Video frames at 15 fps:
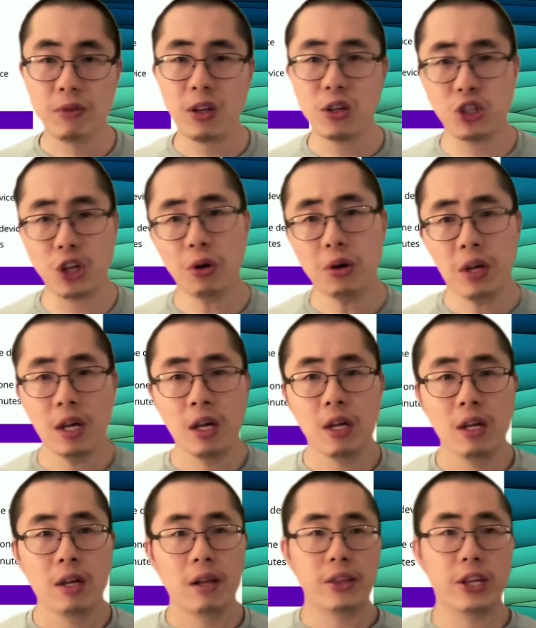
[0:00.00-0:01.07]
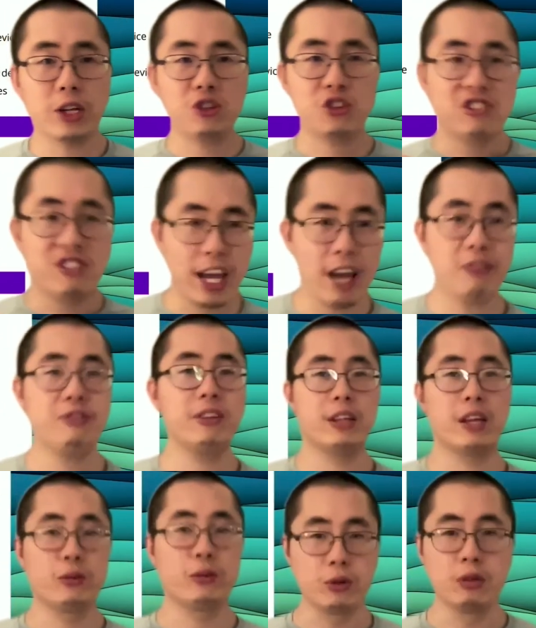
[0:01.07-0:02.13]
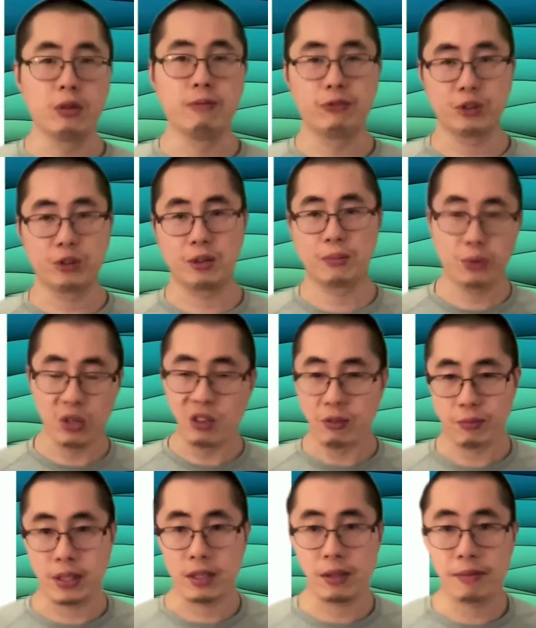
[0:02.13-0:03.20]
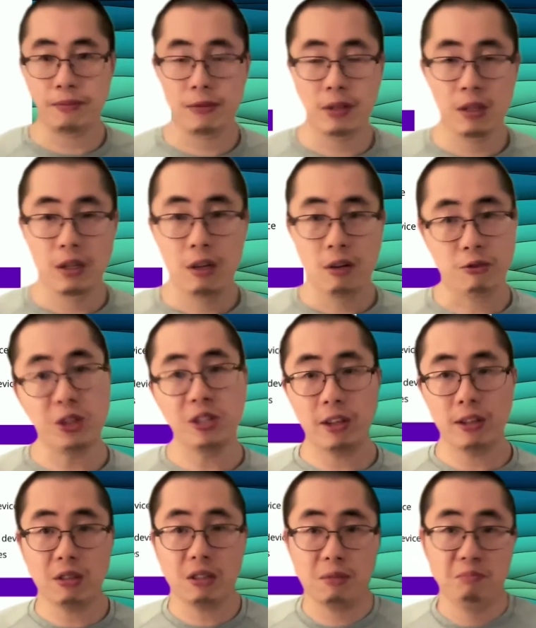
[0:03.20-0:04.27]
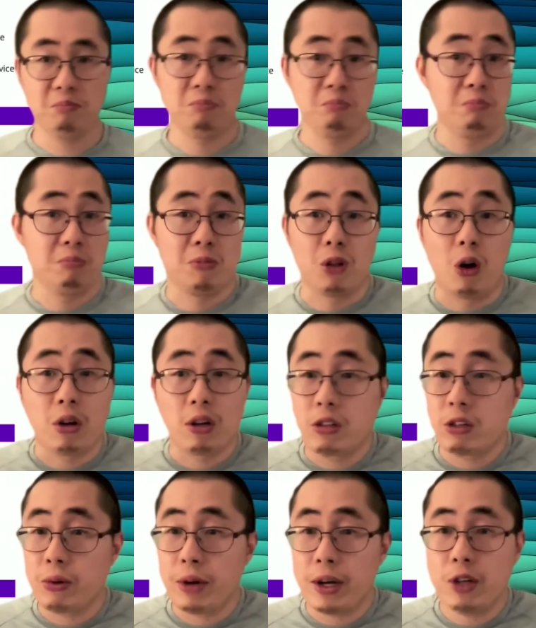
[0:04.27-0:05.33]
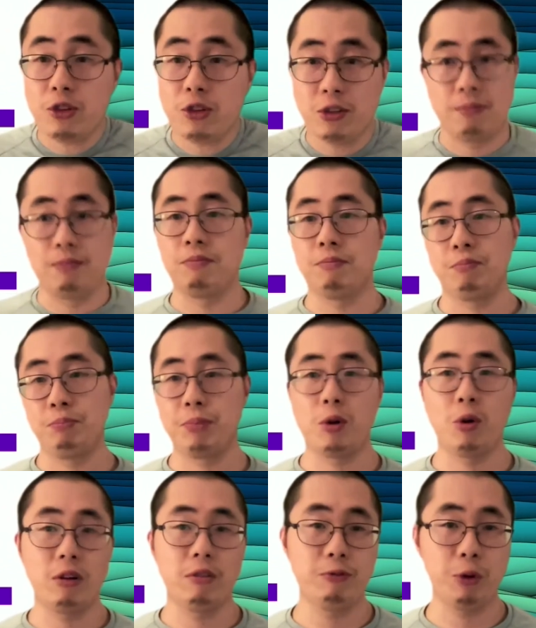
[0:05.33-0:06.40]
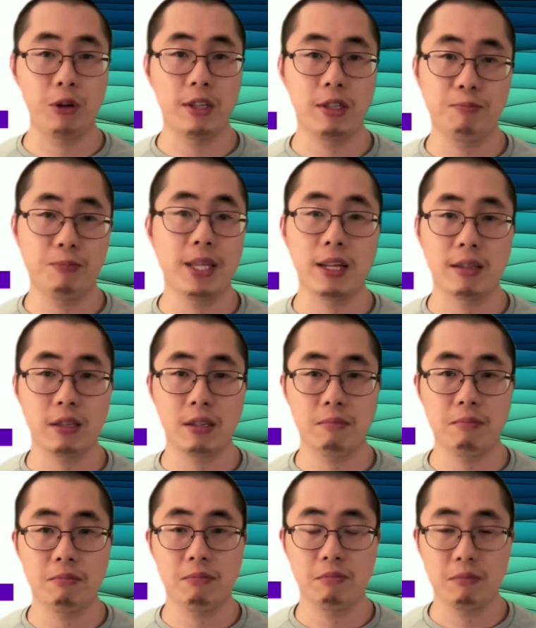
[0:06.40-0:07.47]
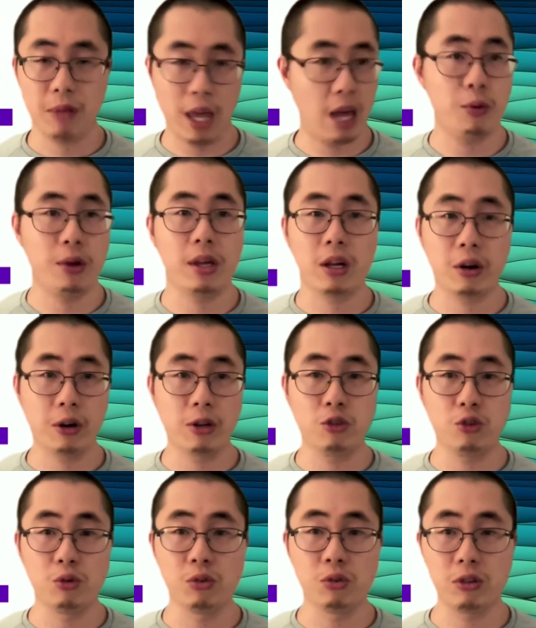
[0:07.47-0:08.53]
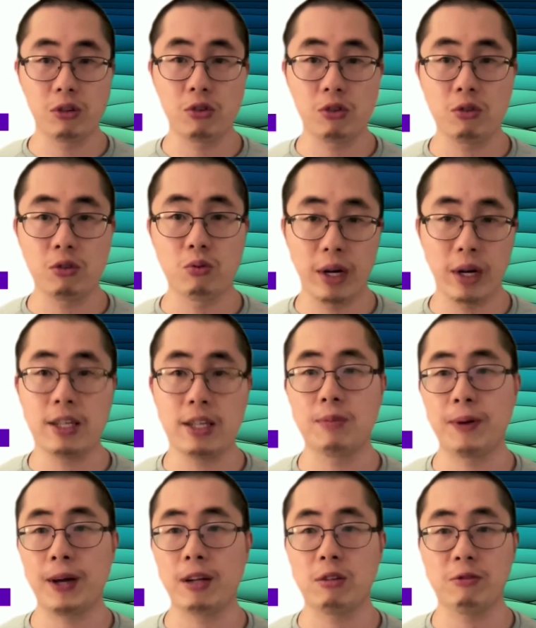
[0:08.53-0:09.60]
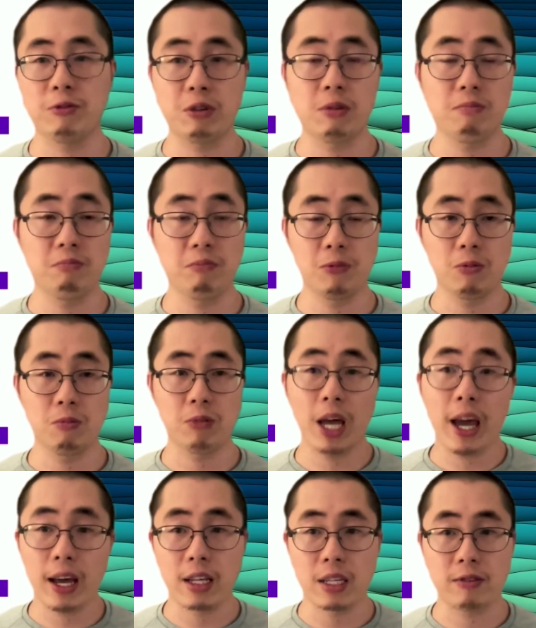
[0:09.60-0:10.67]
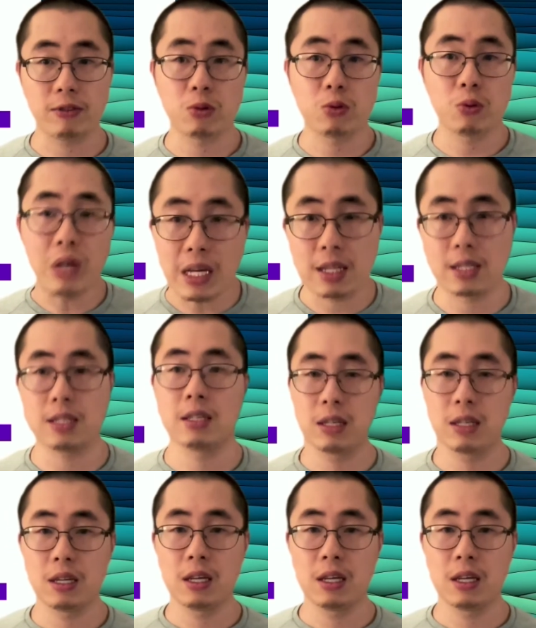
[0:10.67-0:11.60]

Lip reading: So there's definitely room for improvement. For instance, longer duration beyond 40 minutes. Can we encourage users to run Inspector for days, for weeks?